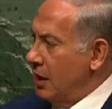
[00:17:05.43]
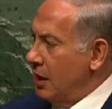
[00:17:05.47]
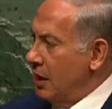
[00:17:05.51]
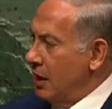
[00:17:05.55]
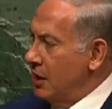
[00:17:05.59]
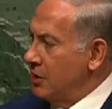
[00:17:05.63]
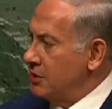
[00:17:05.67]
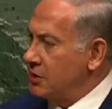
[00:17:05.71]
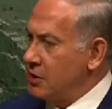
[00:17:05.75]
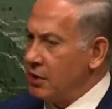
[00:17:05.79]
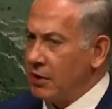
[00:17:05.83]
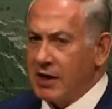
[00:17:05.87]

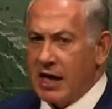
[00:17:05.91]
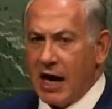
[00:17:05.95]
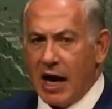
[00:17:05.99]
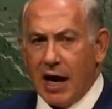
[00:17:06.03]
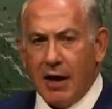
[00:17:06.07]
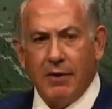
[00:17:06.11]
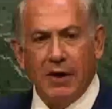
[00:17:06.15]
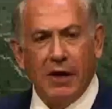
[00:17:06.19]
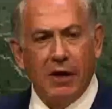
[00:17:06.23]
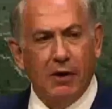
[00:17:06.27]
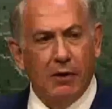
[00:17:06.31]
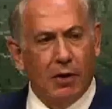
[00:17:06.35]
is to
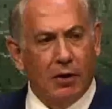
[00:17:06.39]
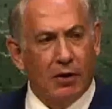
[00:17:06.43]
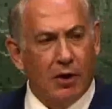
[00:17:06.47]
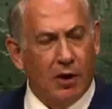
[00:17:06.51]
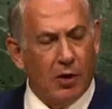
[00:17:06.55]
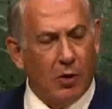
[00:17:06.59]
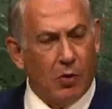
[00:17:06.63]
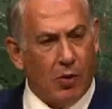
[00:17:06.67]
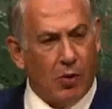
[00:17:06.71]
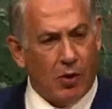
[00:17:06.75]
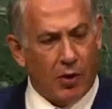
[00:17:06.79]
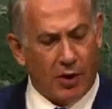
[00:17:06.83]
carry
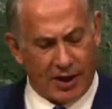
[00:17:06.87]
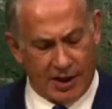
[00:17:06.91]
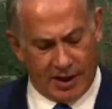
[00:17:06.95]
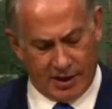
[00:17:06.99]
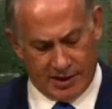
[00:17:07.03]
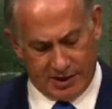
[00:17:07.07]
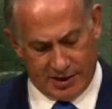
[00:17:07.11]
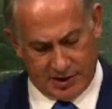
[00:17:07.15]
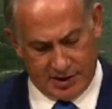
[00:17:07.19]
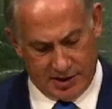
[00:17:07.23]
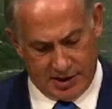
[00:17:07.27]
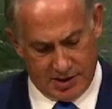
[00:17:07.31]
nuclear
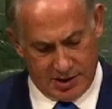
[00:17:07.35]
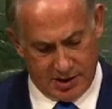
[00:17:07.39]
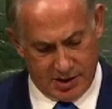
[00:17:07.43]
warheads.